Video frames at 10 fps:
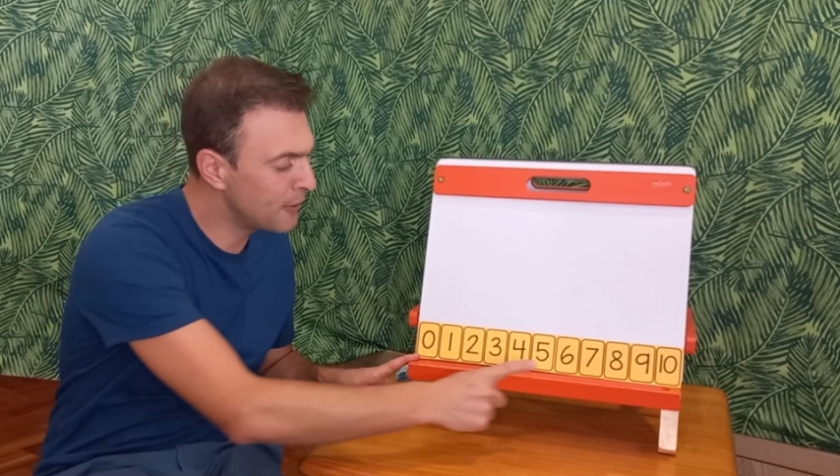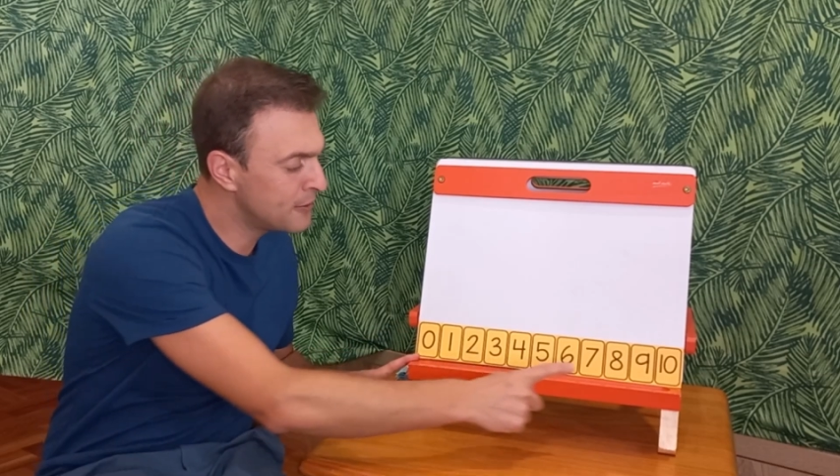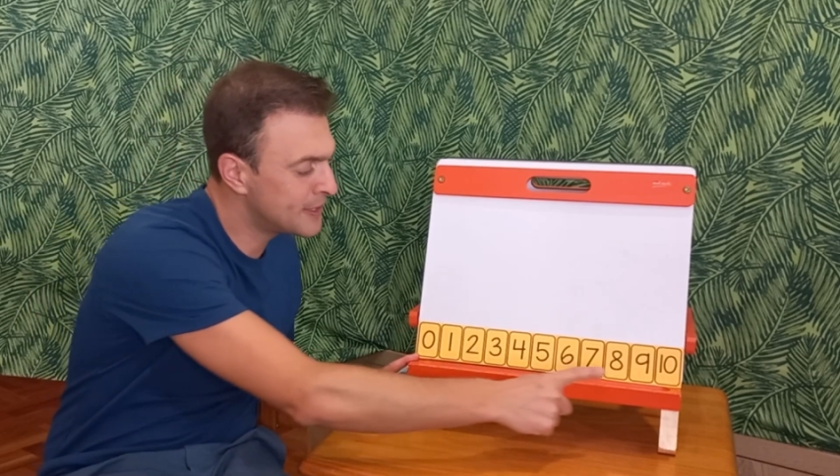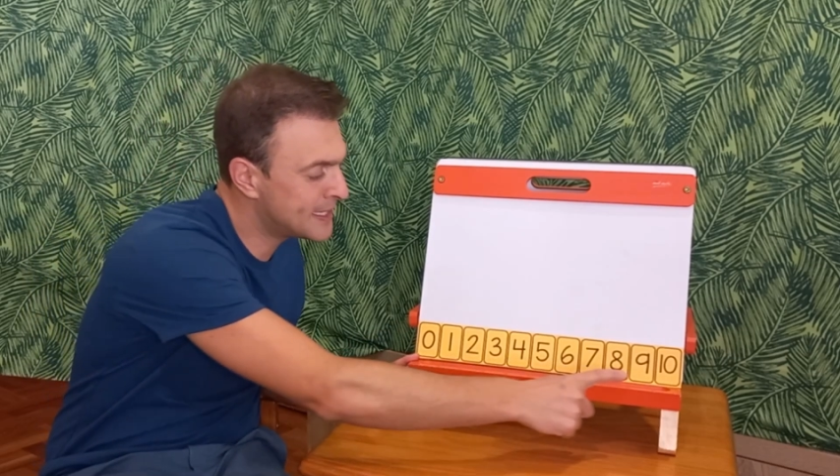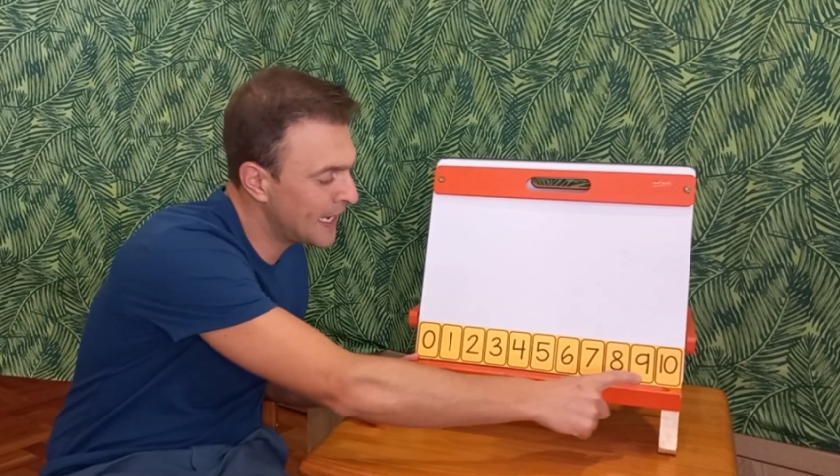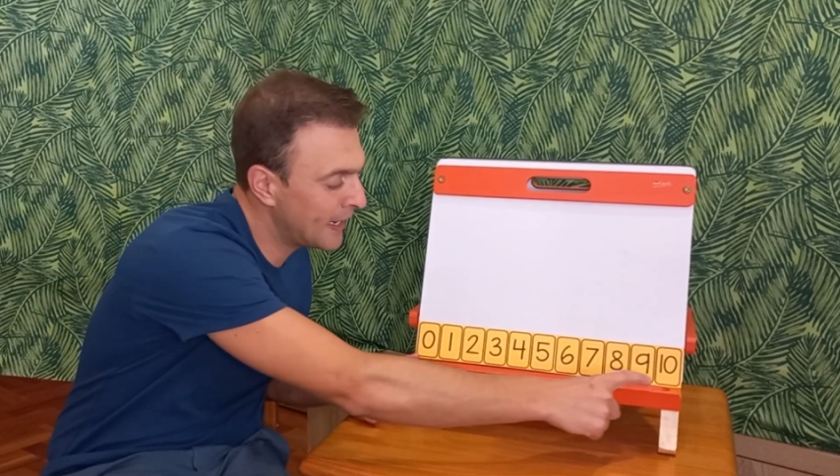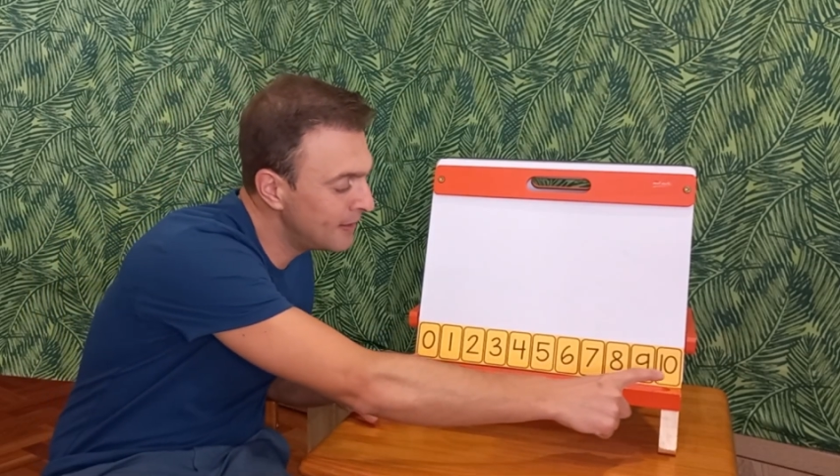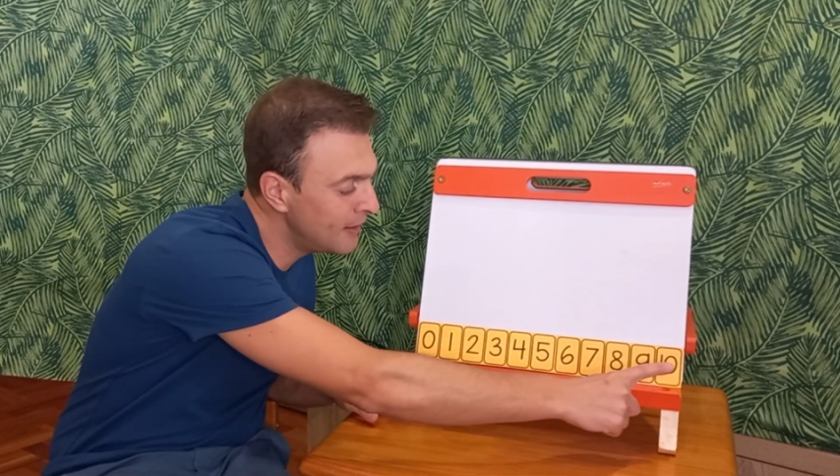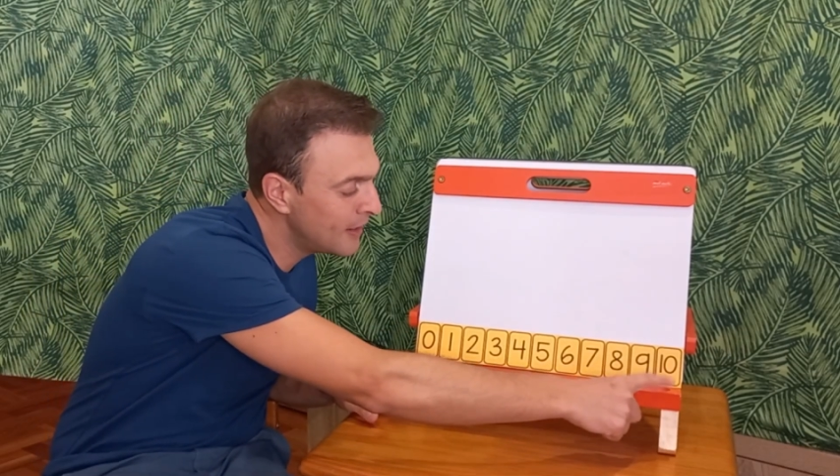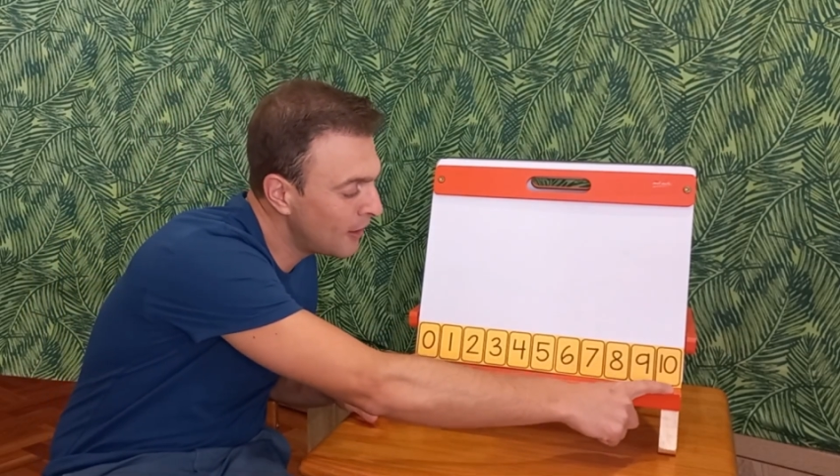to 10
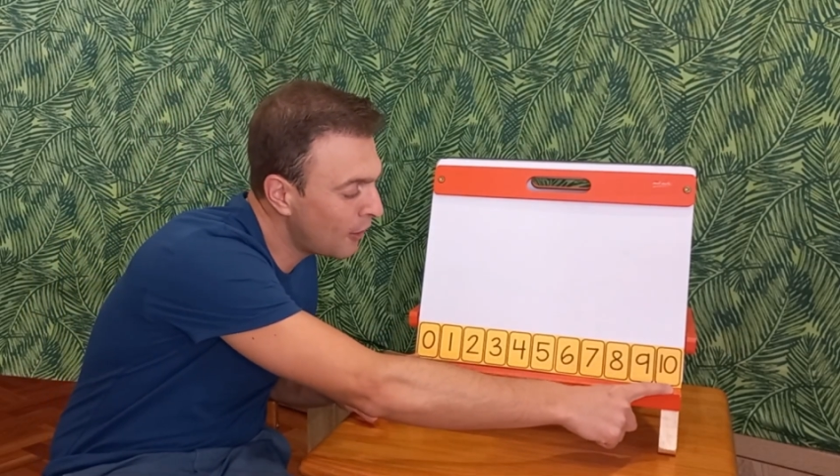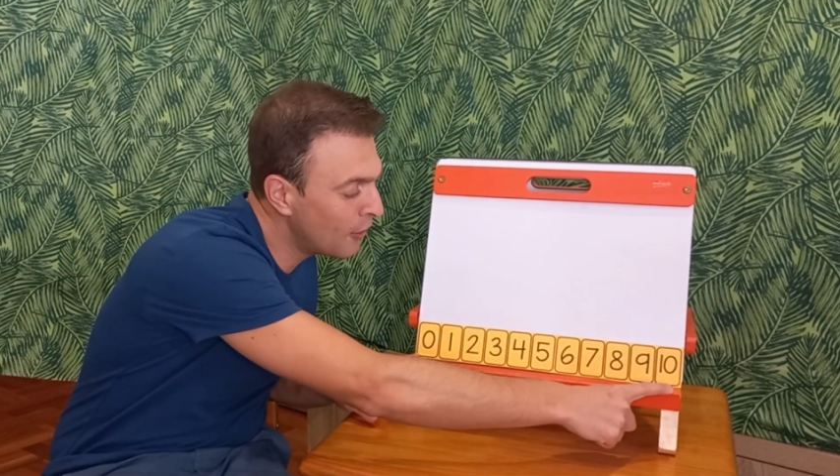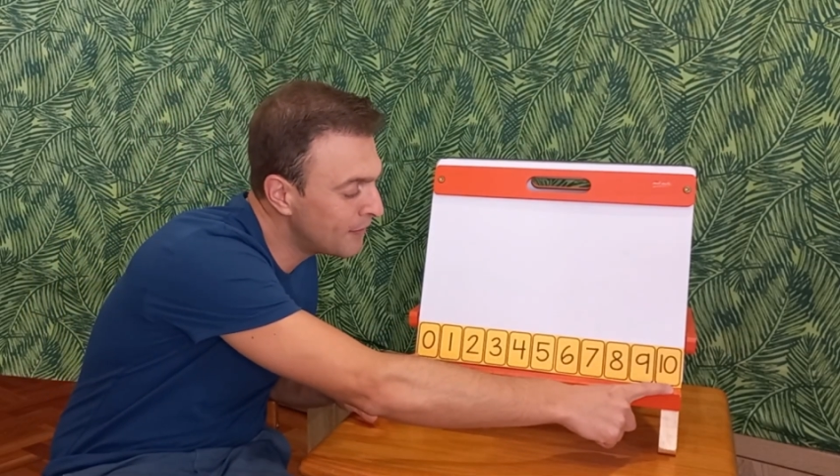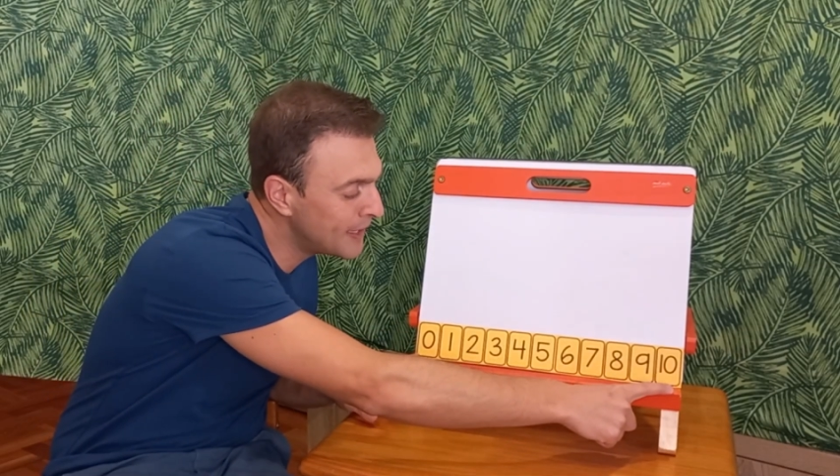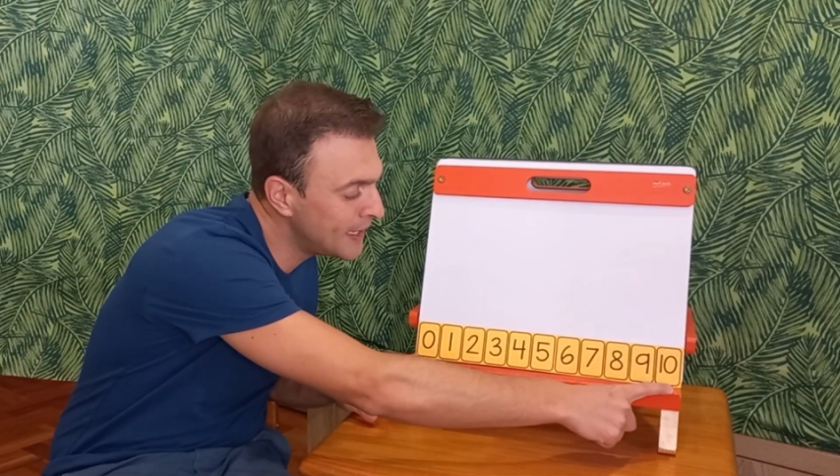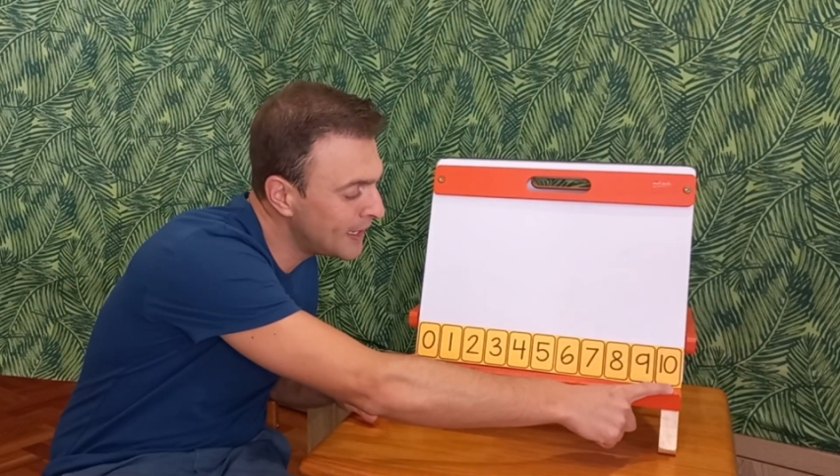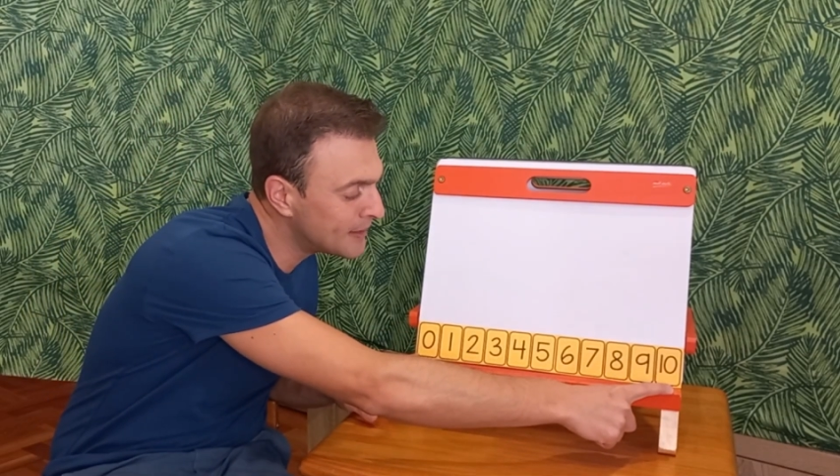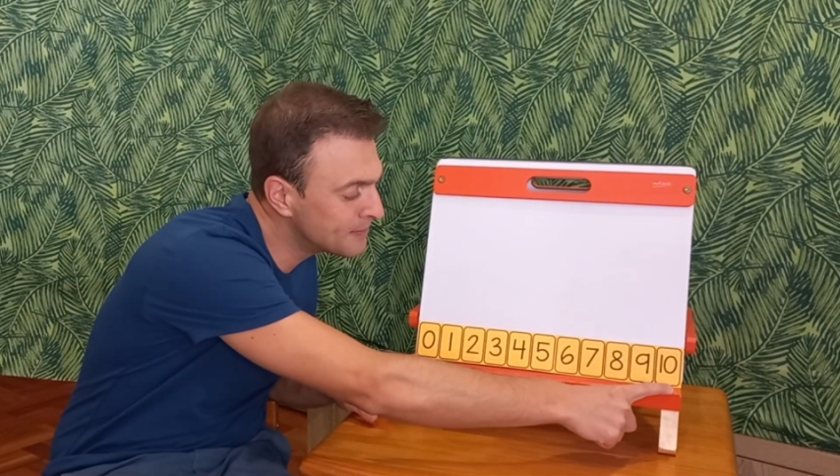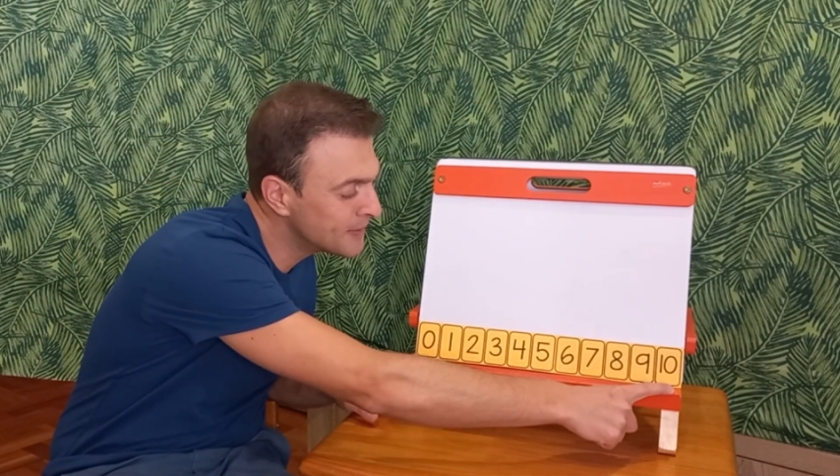over here.